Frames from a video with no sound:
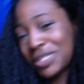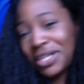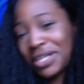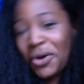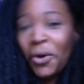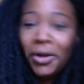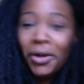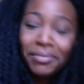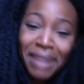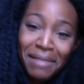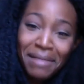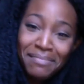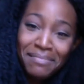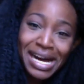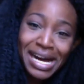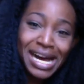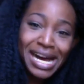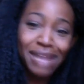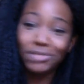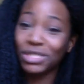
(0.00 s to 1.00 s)
I called my
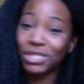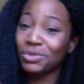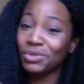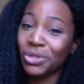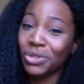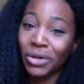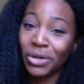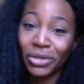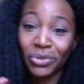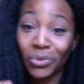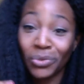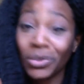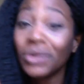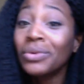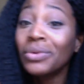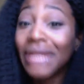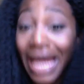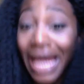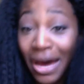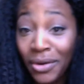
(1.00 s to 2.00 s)
mom. She was talking
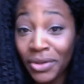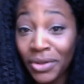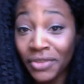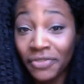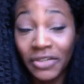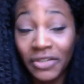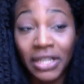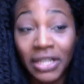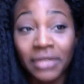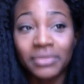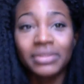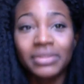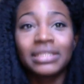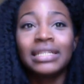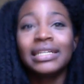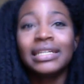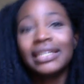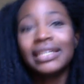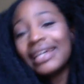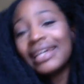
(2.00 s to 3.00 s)
real loud on the phone.
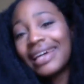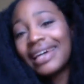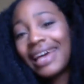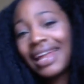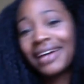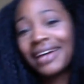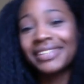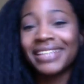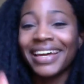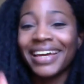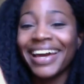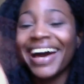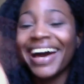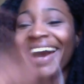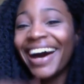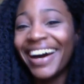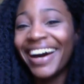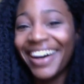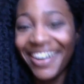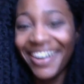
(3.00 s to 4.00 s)
And I was like,
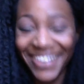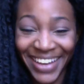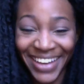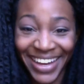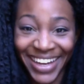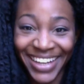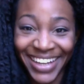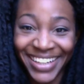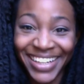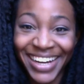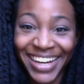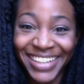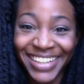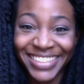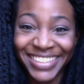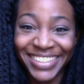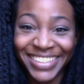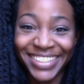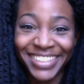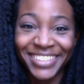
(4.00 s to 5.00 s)
okay, God is
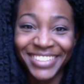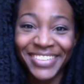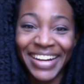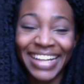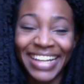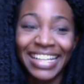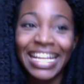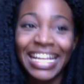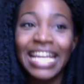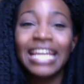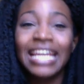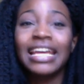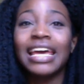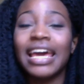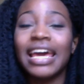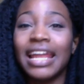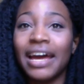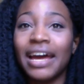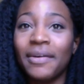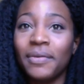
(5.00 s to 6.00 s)
good, great.
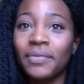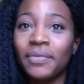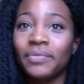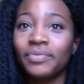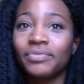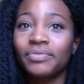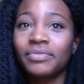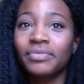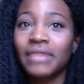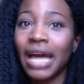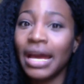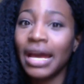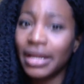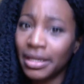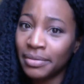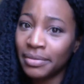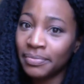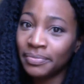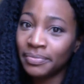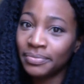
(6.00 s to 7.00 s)
And I got
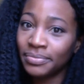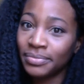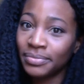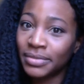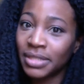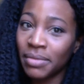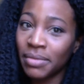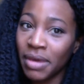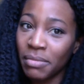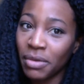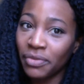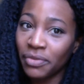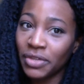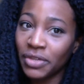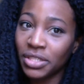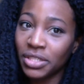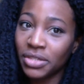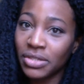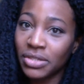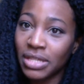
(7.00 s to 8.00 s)
up to make my
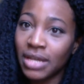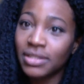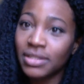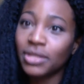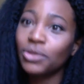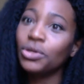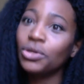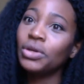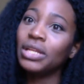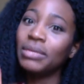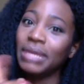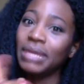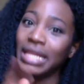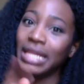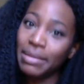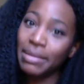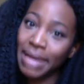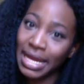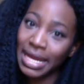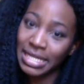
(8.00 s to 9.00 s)
French toast, and I was like, you know what, let me
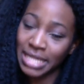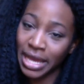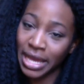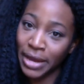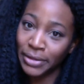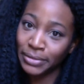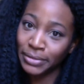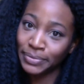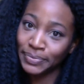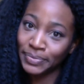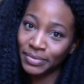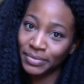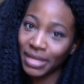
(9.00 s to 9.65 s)
lay back down.